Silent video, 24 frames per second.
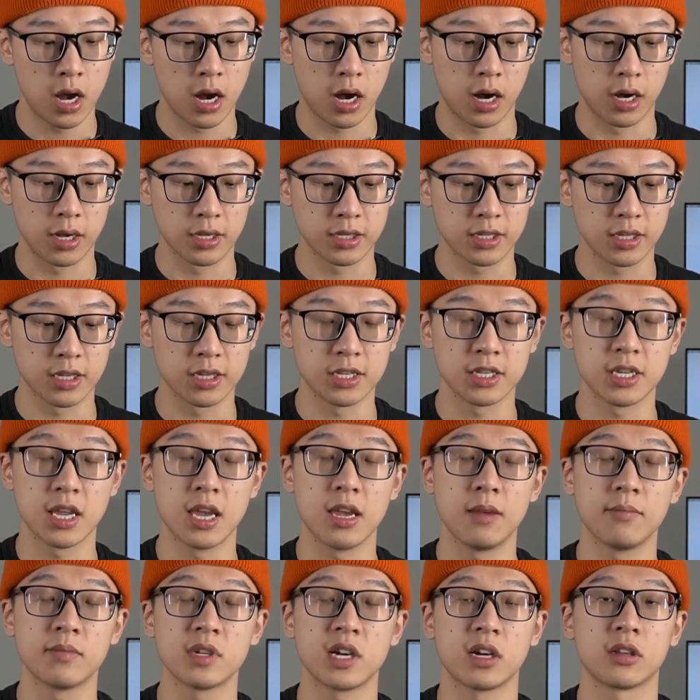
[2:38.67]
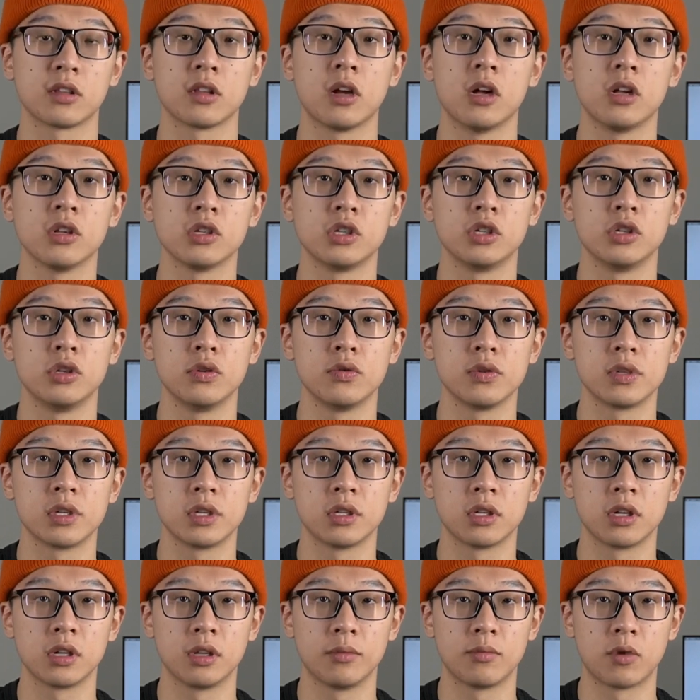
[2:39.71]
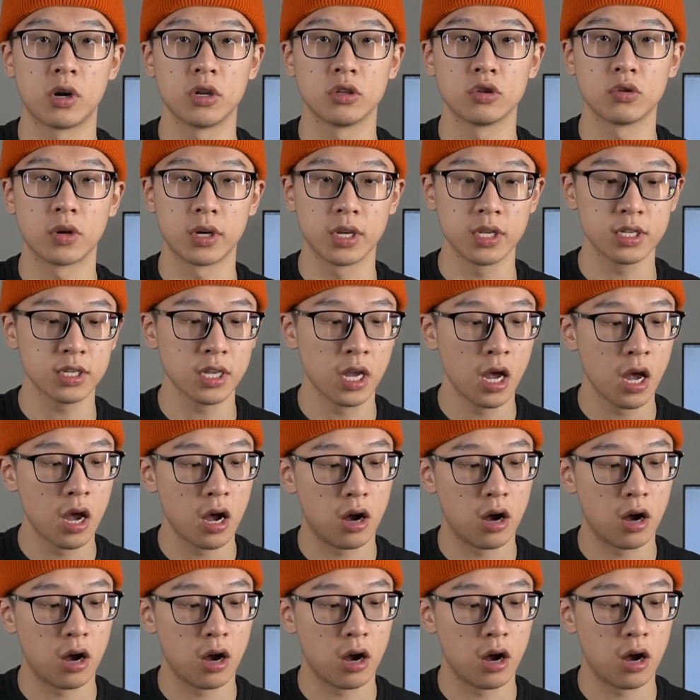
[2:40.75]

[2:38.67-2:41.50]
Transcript: It's the same technology used in the LeBron 20s.